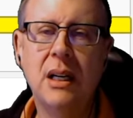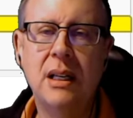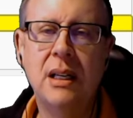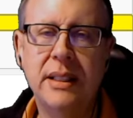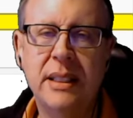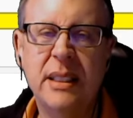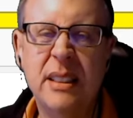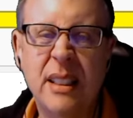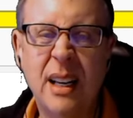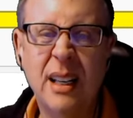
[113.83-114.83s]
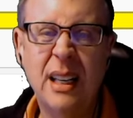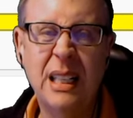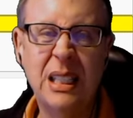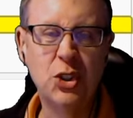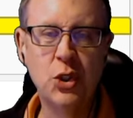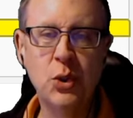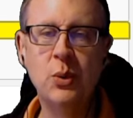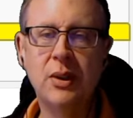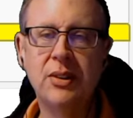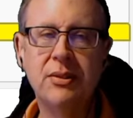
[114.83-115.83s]
and then
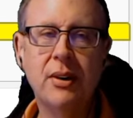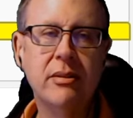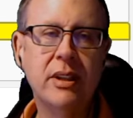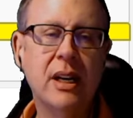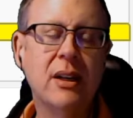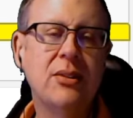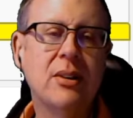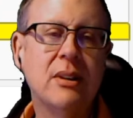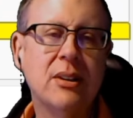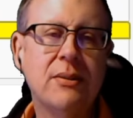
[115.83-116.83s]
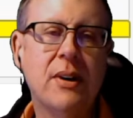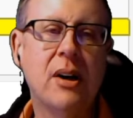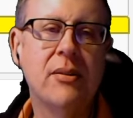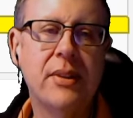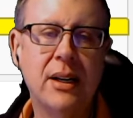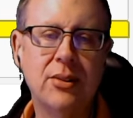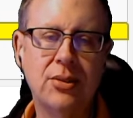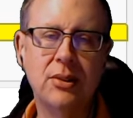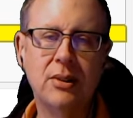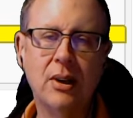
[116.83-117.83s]
R2 is 5K, so that's
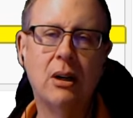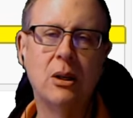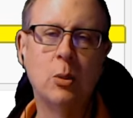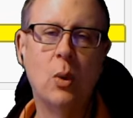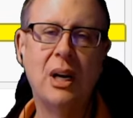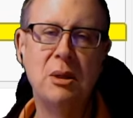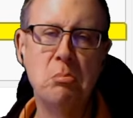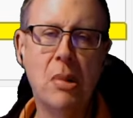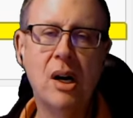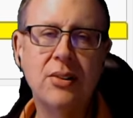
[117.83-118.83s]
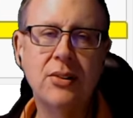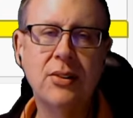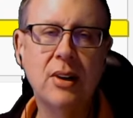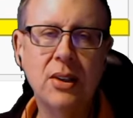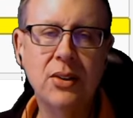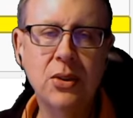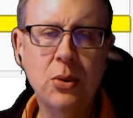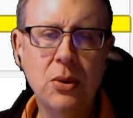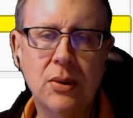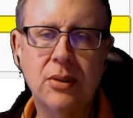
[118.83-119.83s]
5000 I1 minus
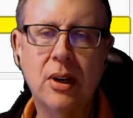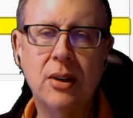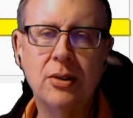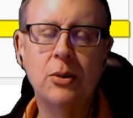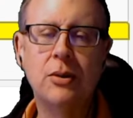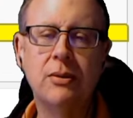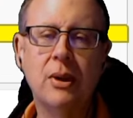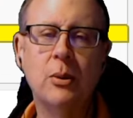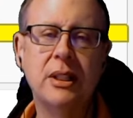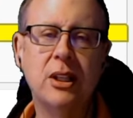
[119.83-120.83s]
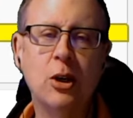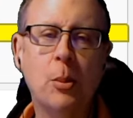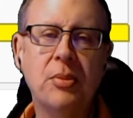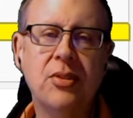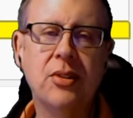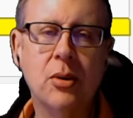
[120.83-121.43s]
I2, because I2 is flowing in the opposite